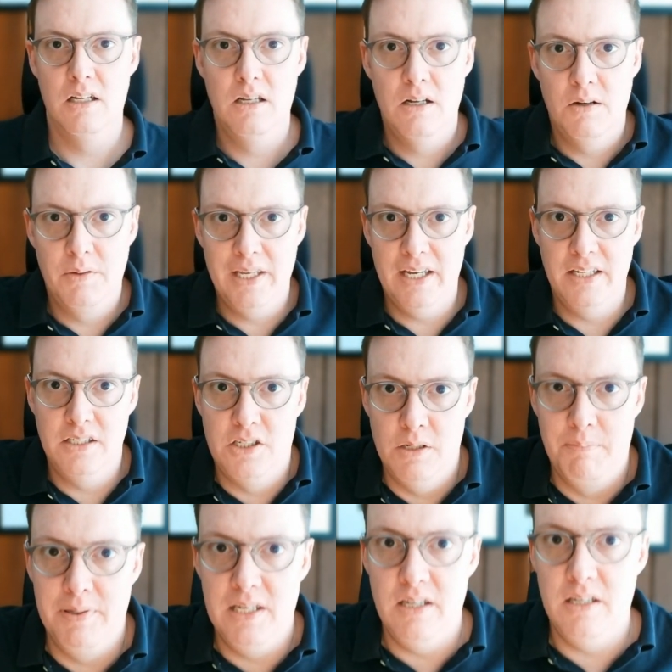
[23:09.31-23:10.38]
okay, to
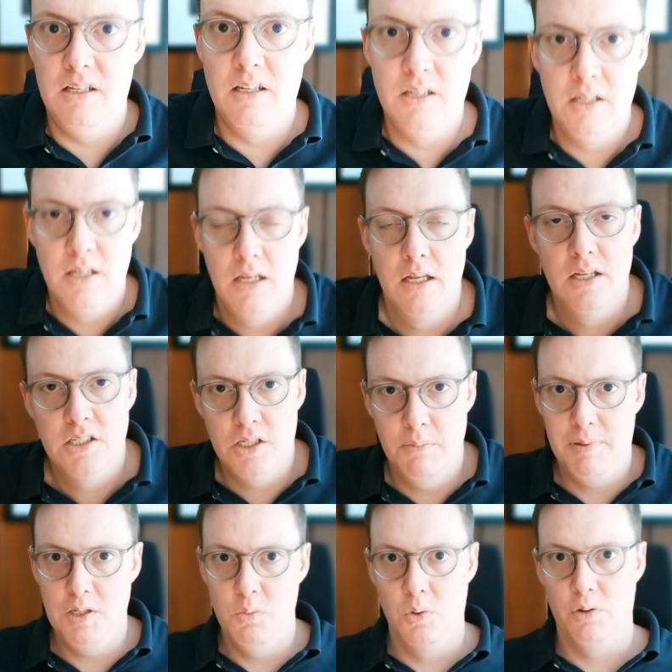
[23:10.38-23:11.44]
be
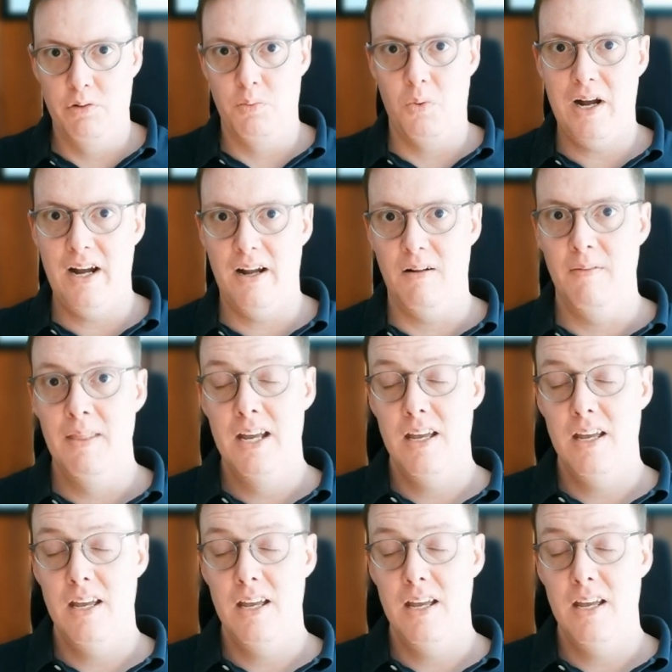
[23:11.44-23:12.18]
worthwhile.